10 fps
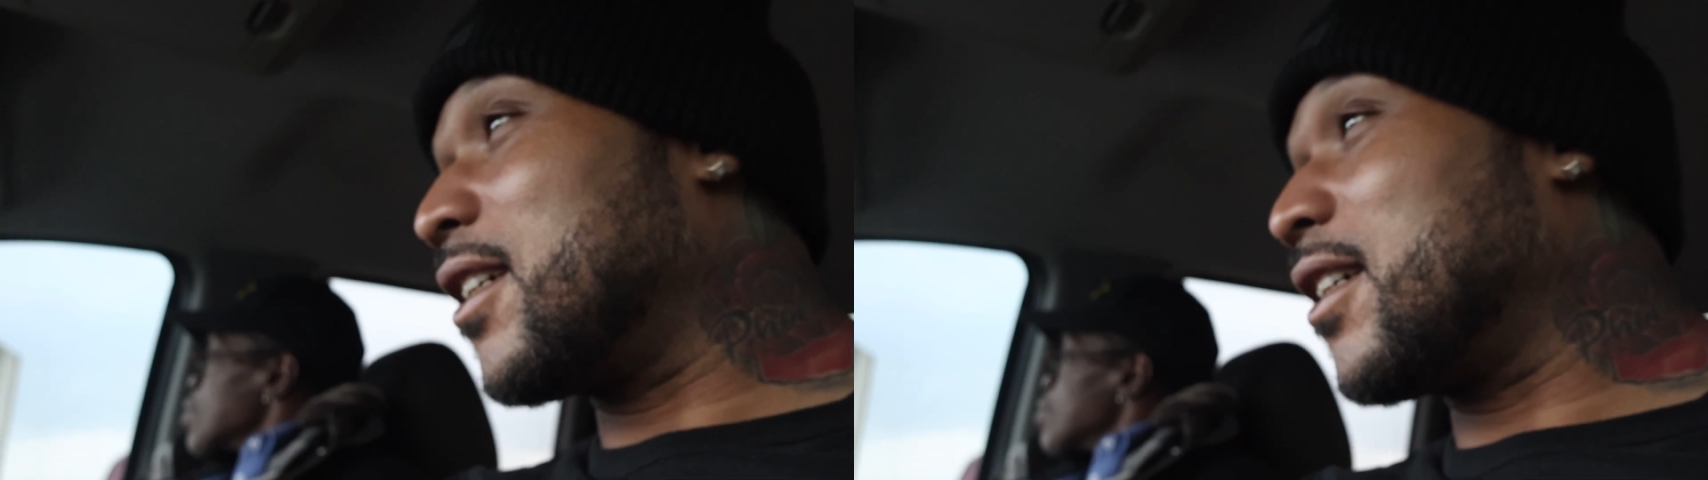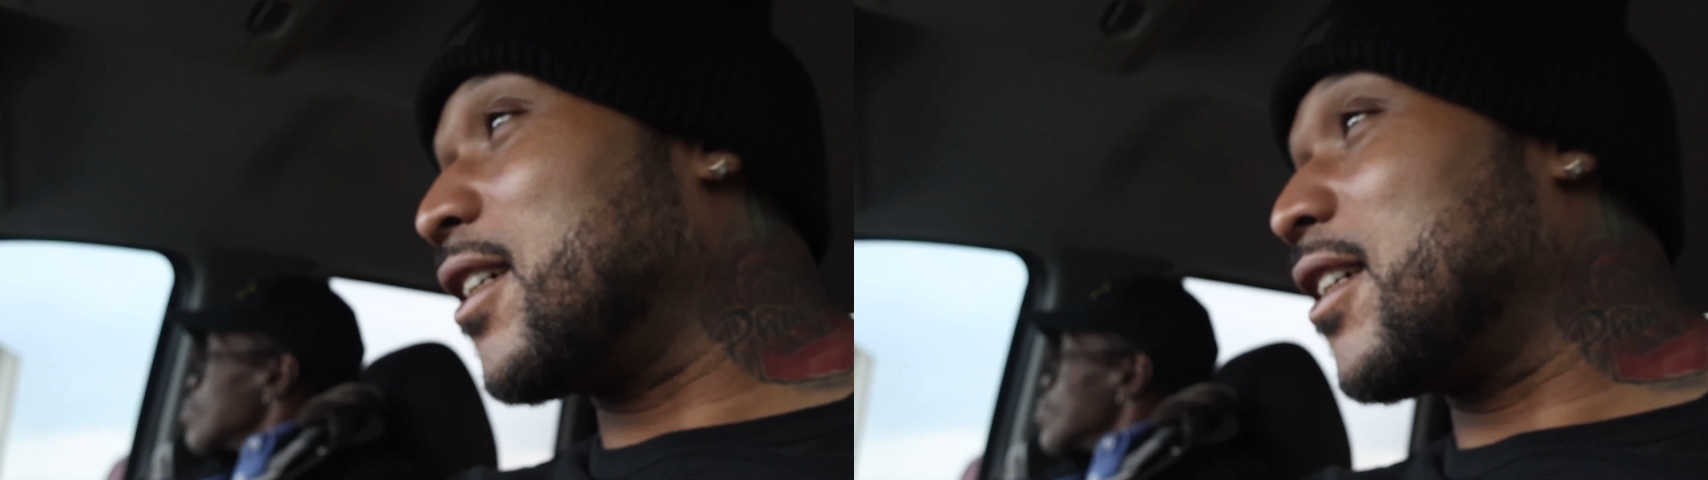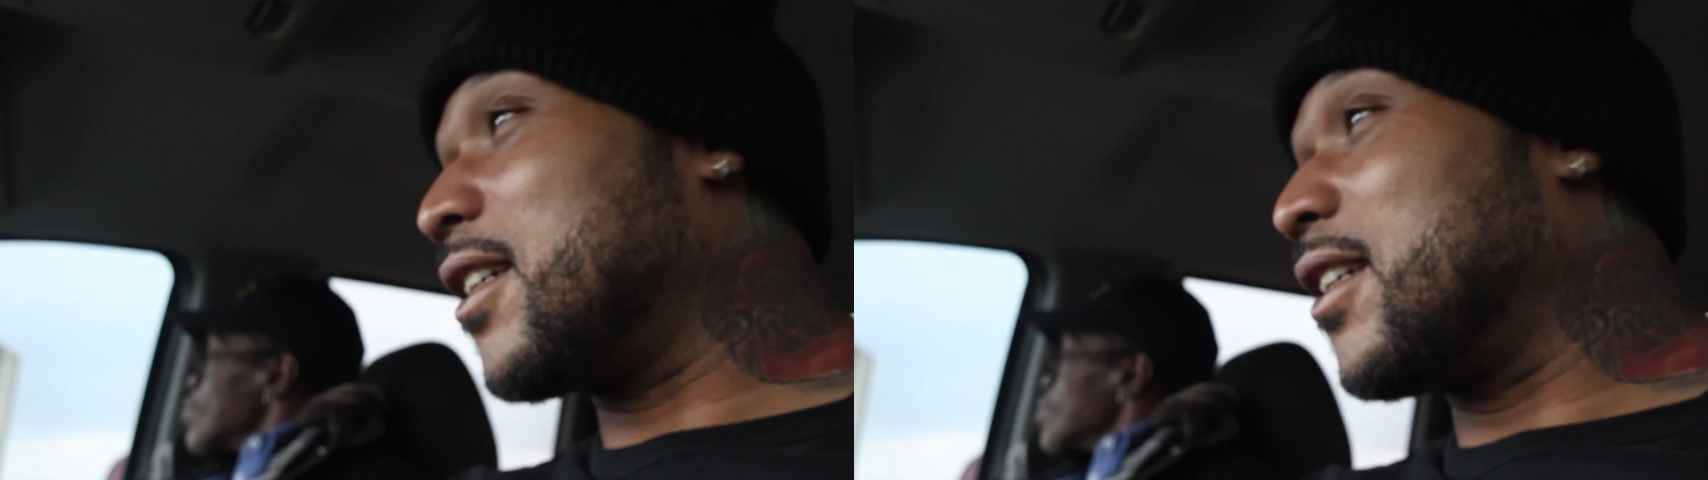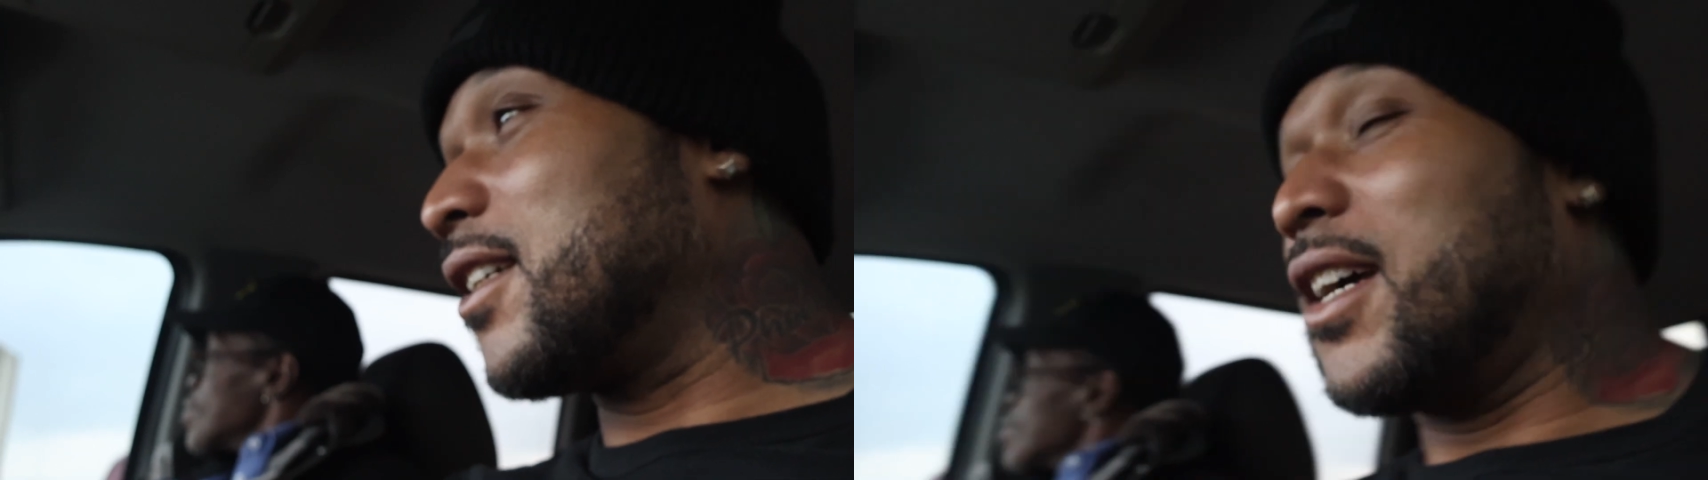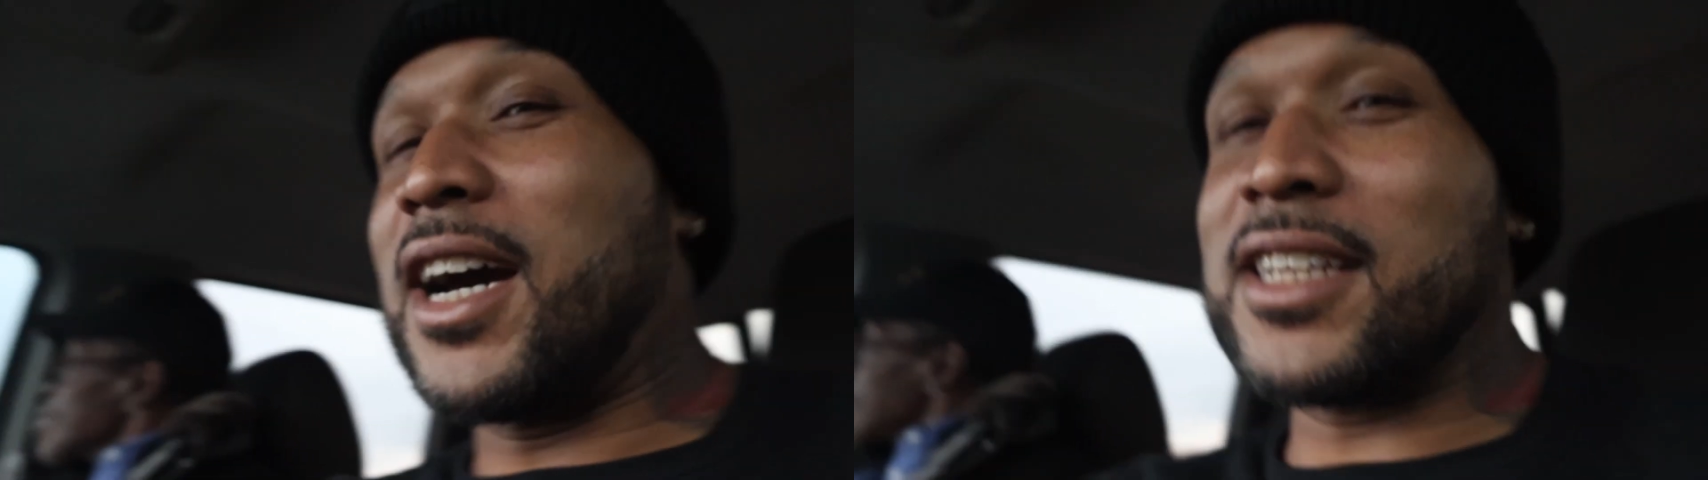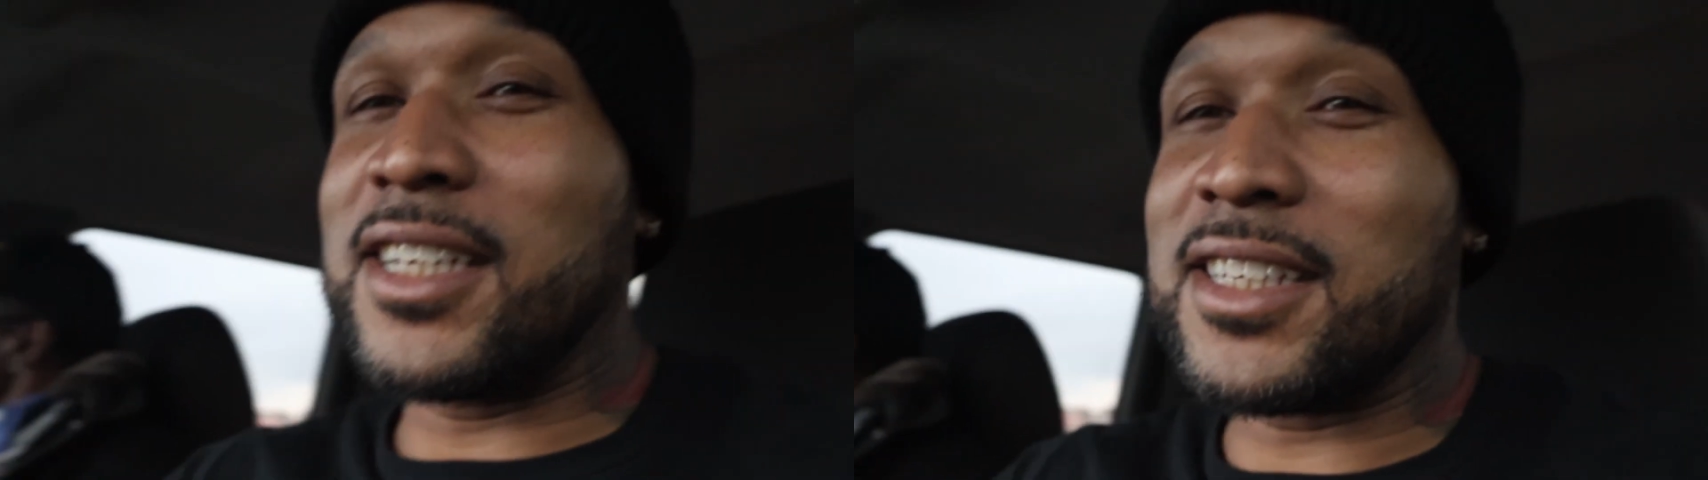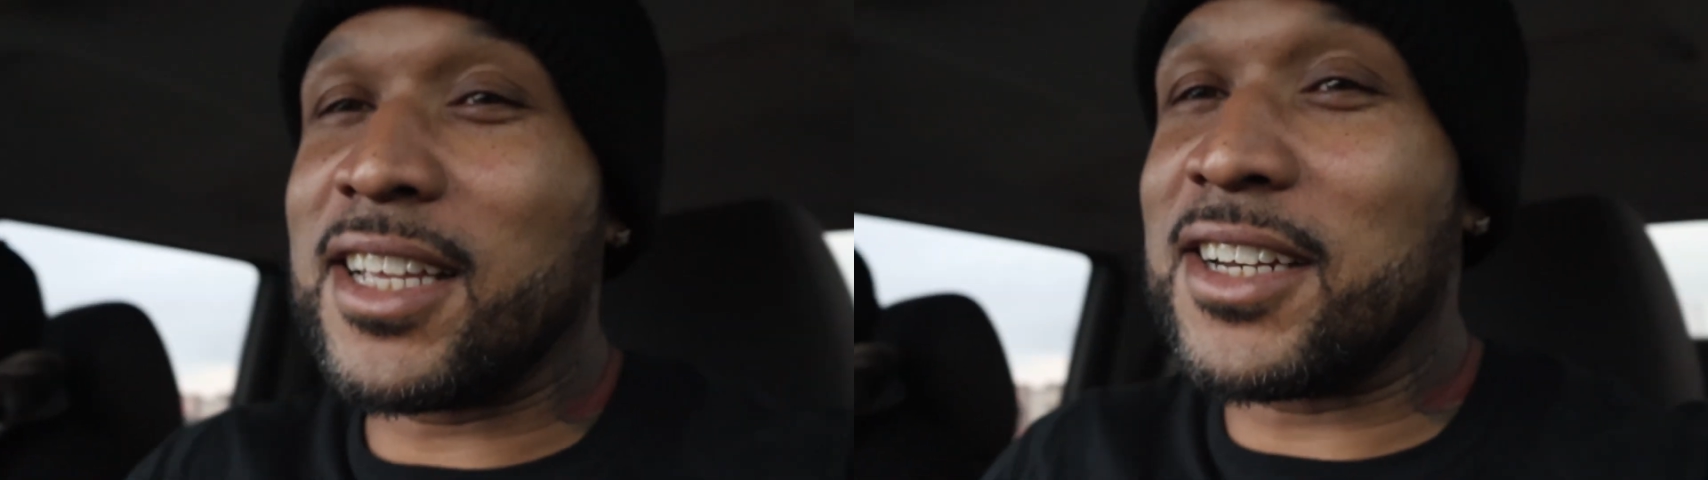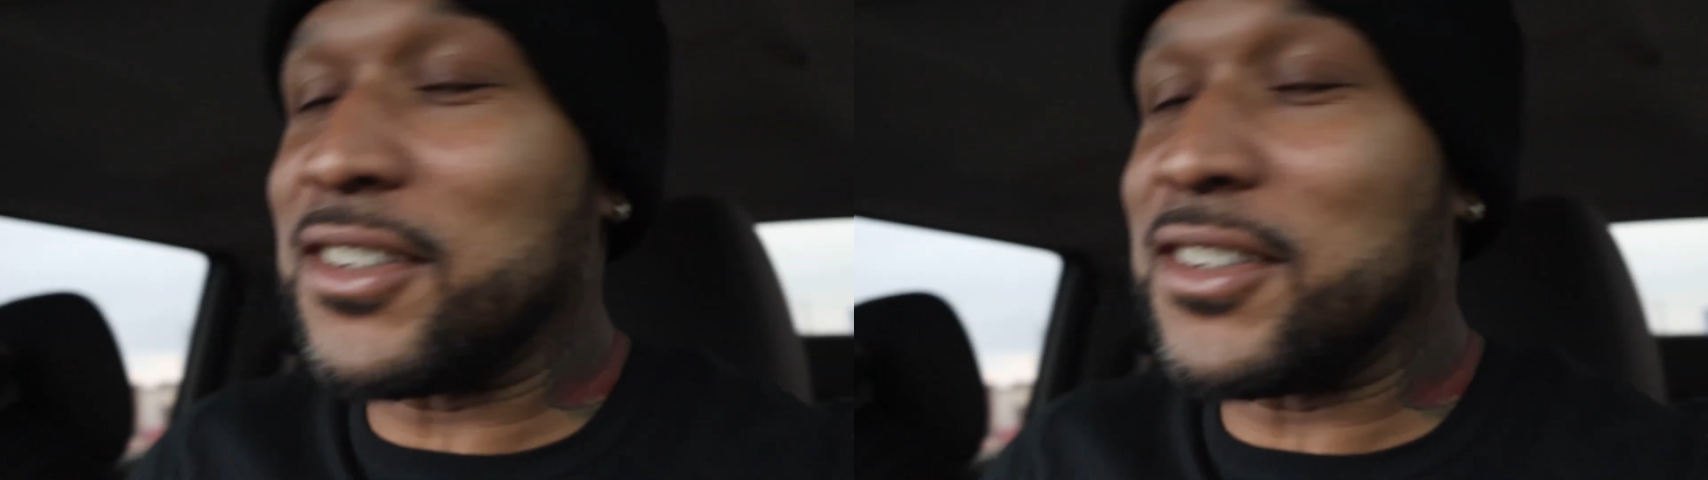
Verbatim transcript: like. I take that.